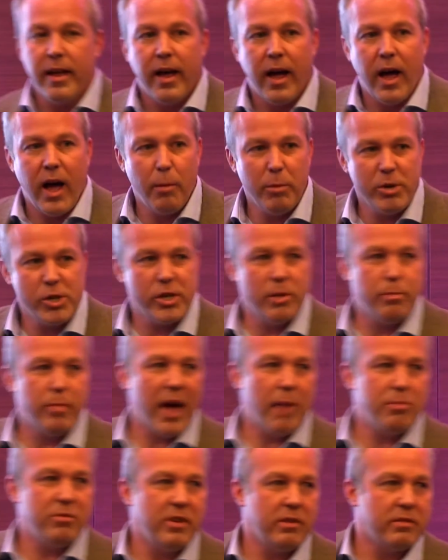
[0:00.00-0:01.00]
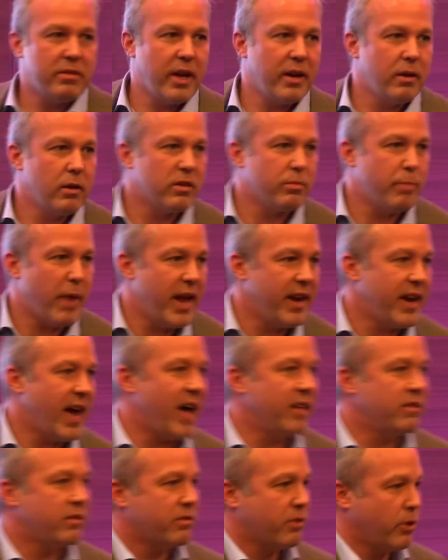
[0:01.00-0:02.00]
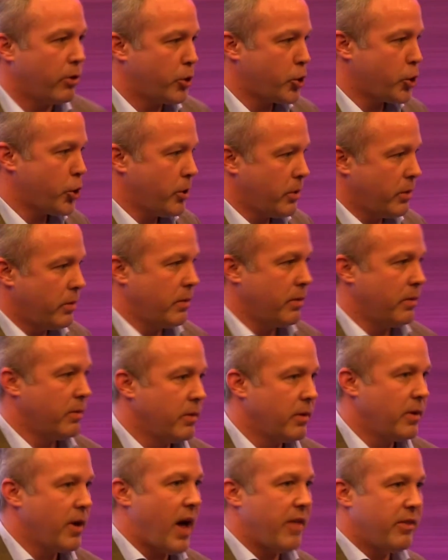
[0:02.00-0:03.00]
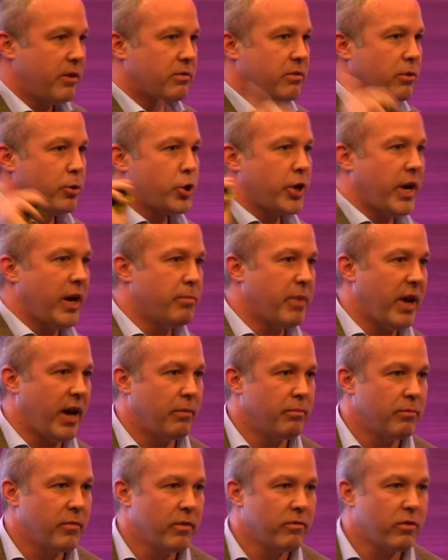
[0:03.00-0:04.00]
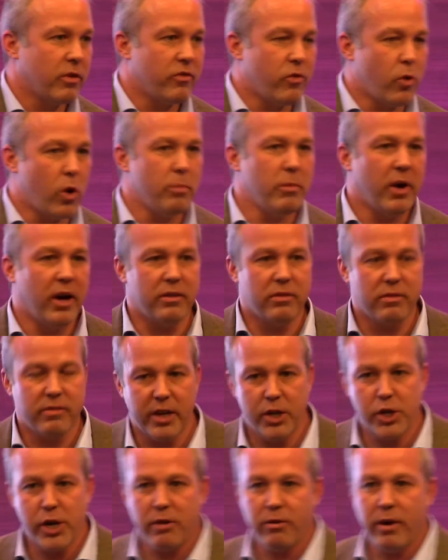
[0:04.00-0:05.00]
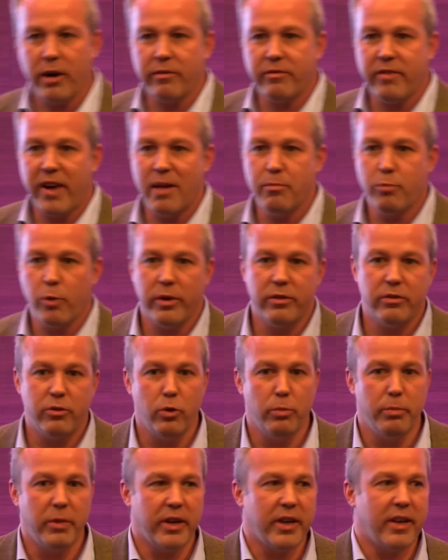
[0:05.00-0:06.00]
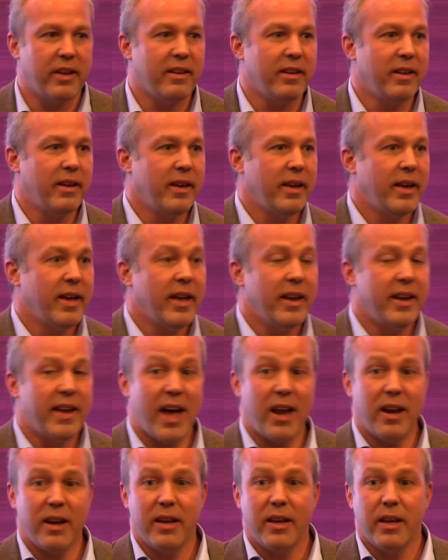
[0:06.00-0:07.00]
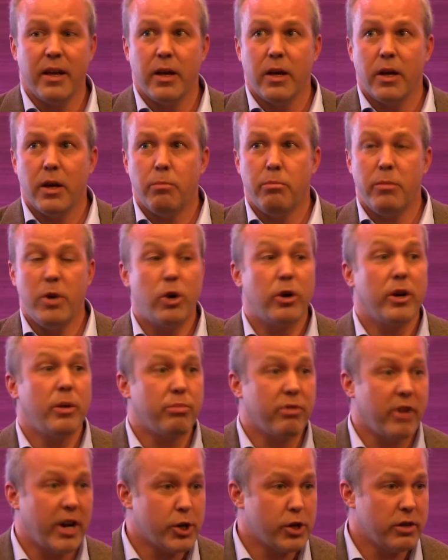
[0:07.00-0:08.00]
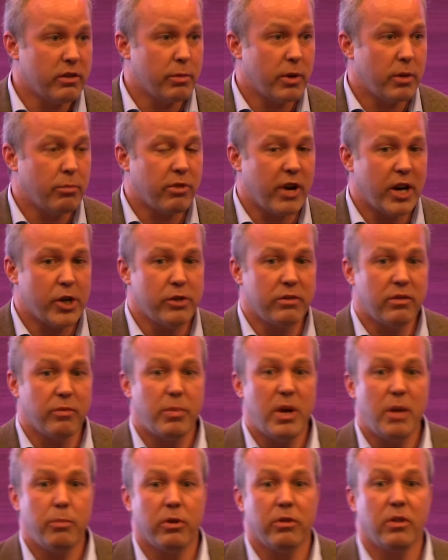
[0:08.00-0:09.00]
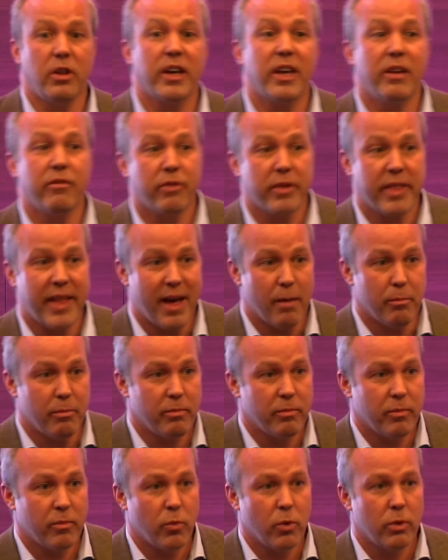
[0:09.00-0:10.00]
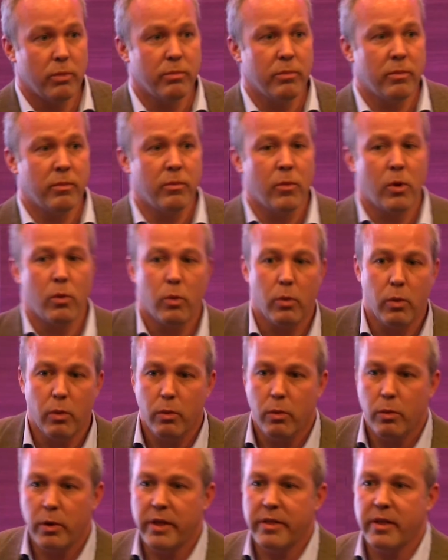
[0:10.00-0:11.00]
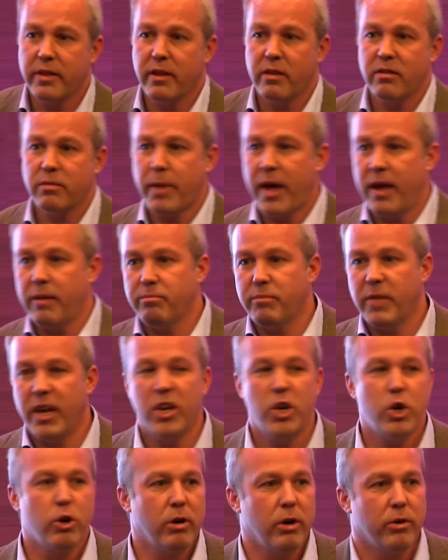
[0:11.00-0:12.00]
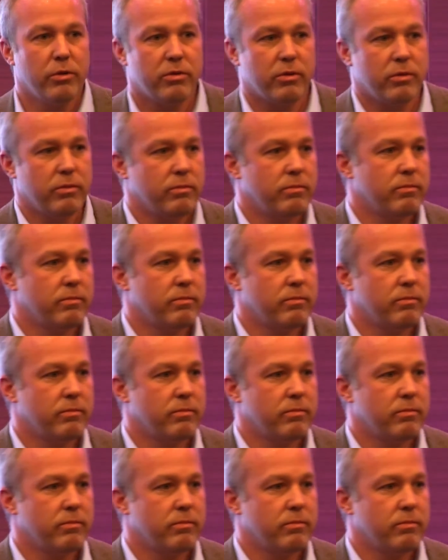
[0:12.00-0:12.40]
how much did Pepsi spend on search, on this search campaign? For 4 months, they generated 5.2 million, not mere impressions, but impressions of people looking for them. What do you think they spent in euros?